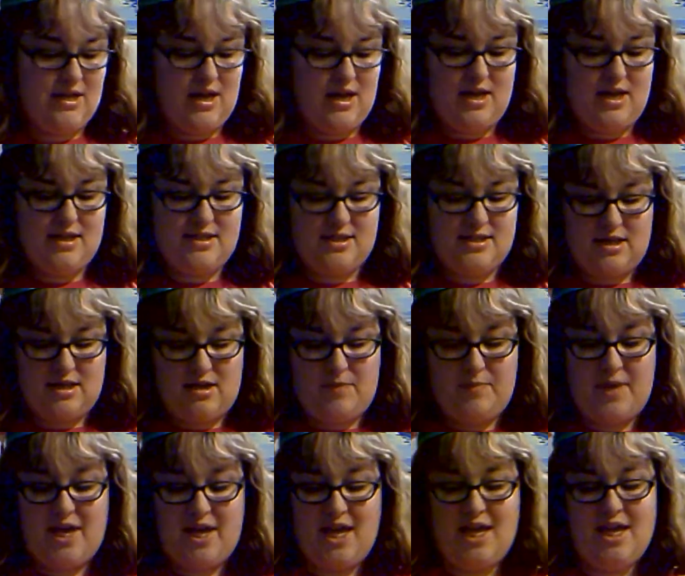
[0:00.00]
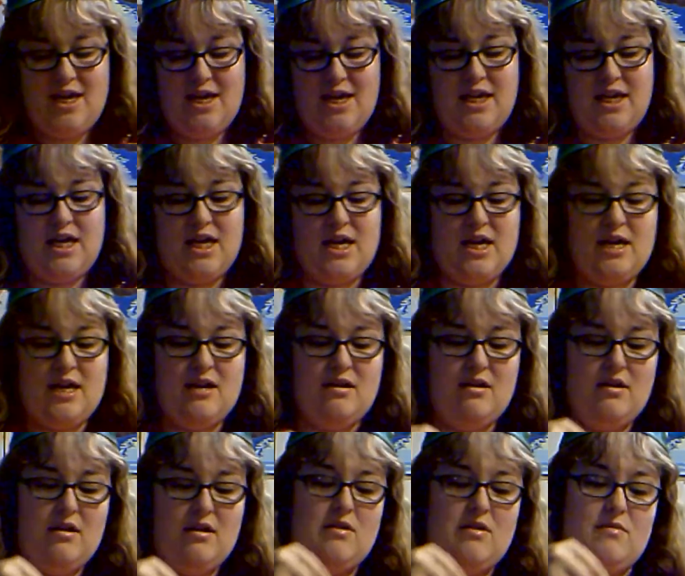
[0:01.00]
it's a pin again.
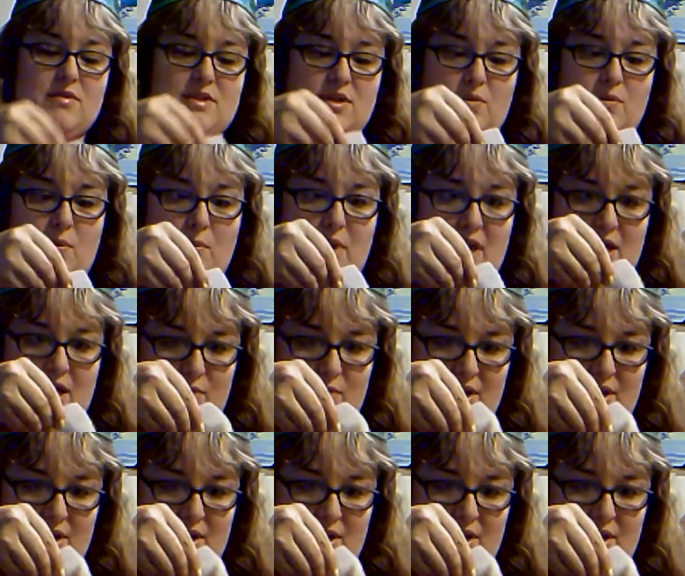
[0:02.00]
Let's see what pin we